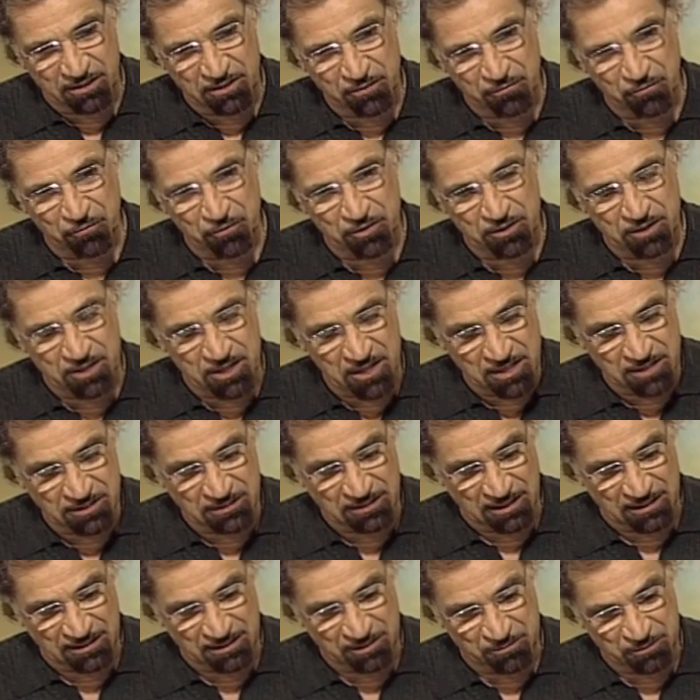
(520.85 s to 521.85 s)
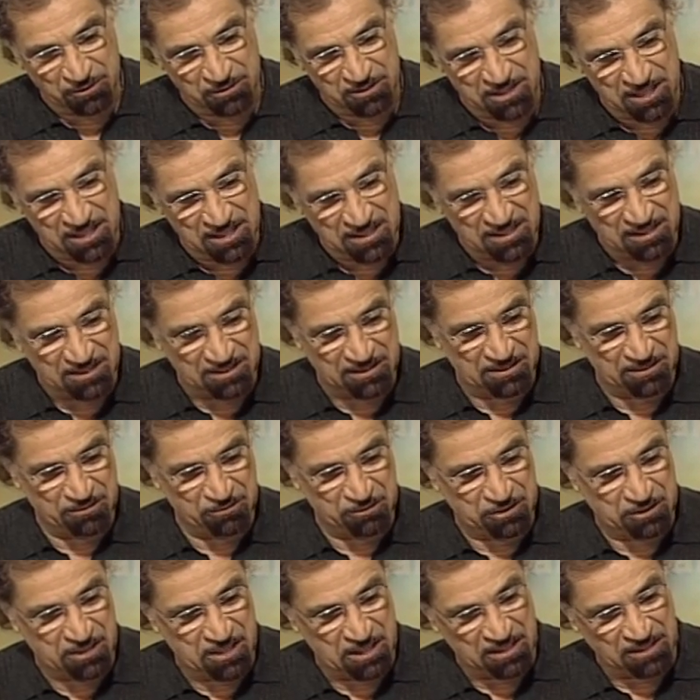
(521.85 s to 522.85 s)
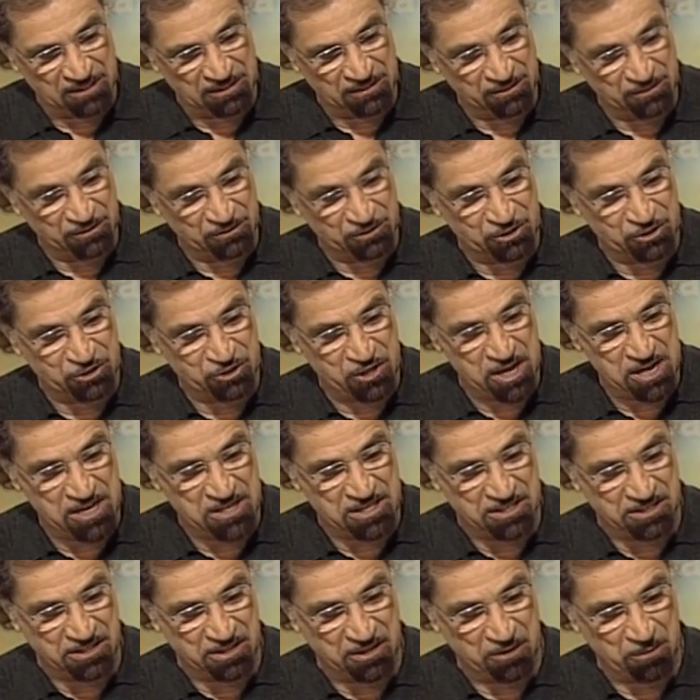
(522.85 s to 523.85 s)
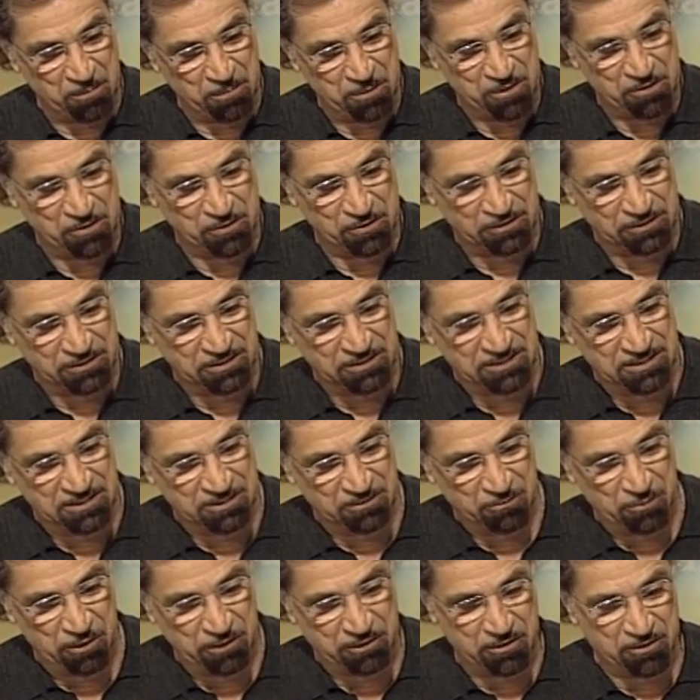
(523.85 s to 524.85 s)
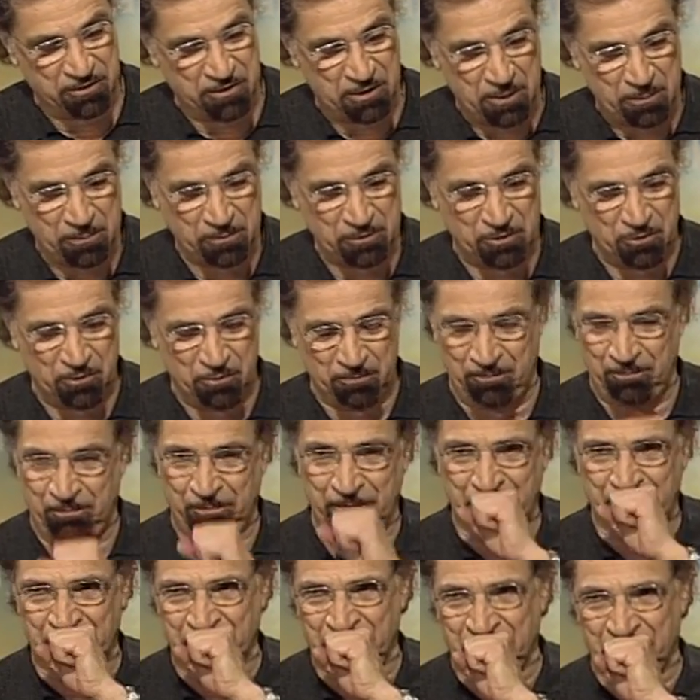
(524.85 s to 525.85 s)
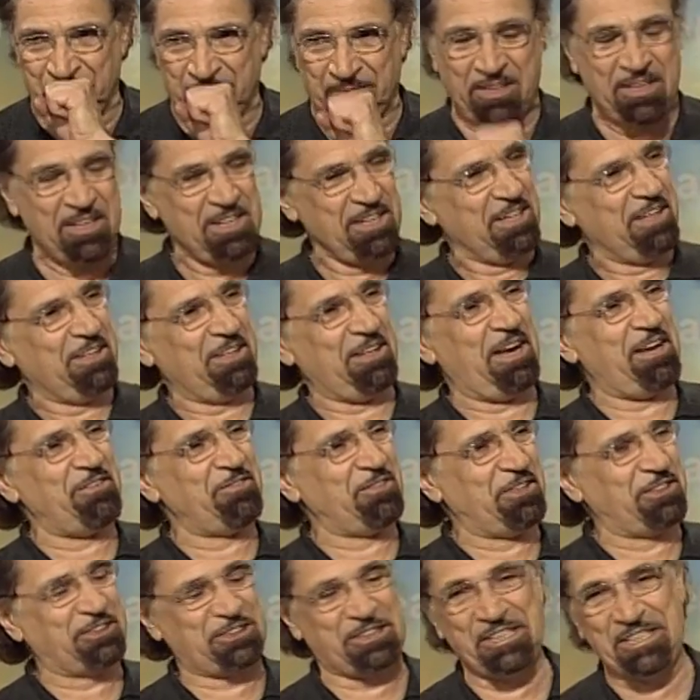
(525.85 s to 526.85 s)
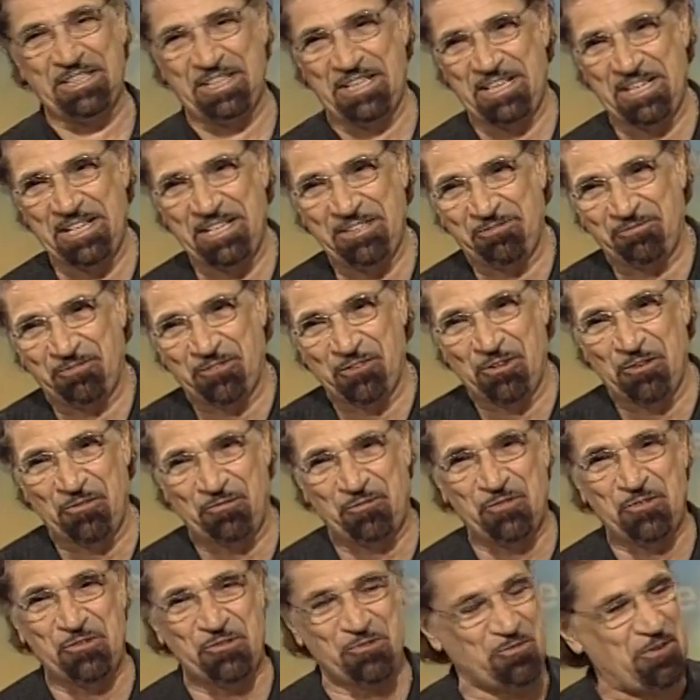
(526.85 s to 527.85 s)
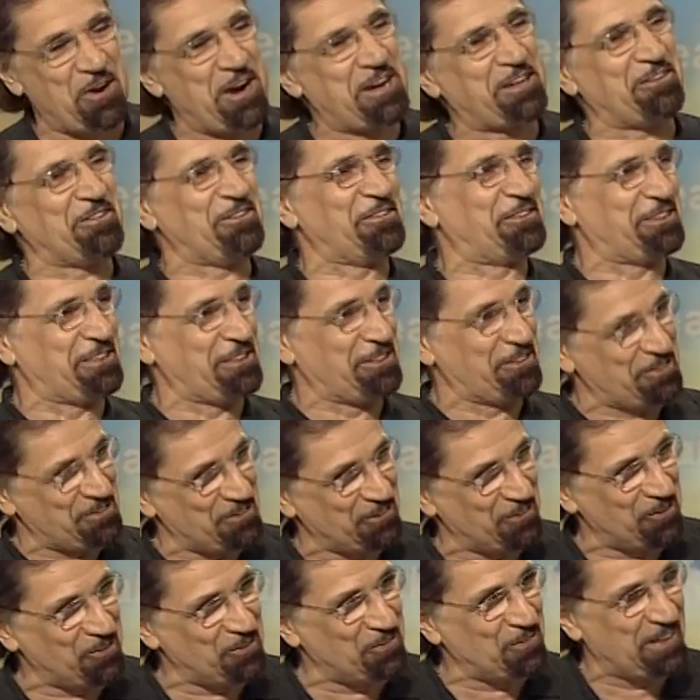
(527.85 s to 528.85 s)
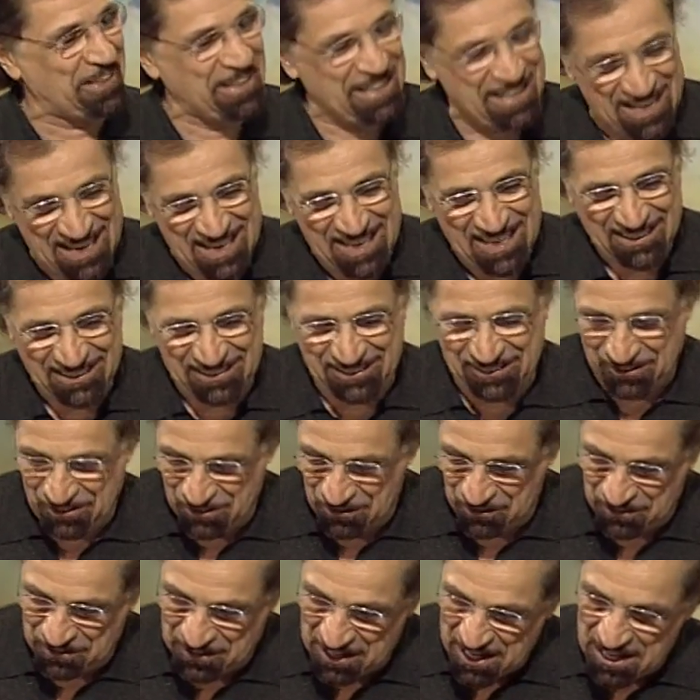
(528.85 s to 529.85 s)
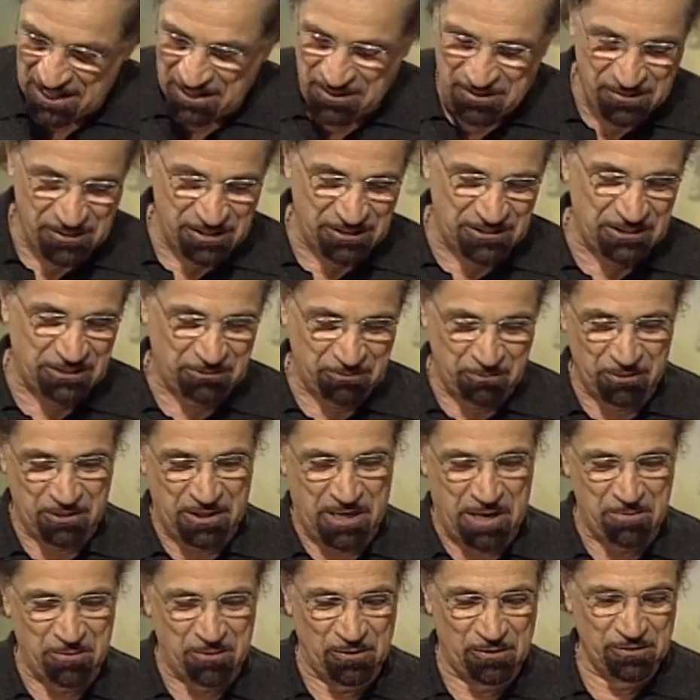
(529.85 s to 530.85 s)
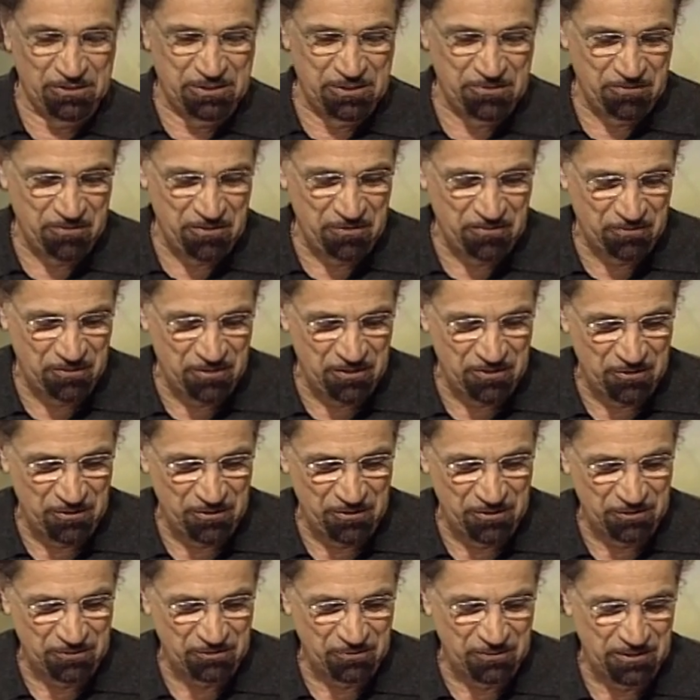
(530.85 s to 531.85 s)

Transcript: of different things, and it was getting a little shaky there because the record company was going, I haven't seen a hit for a few records here, you know. So thank goodness this one came along. See if you know this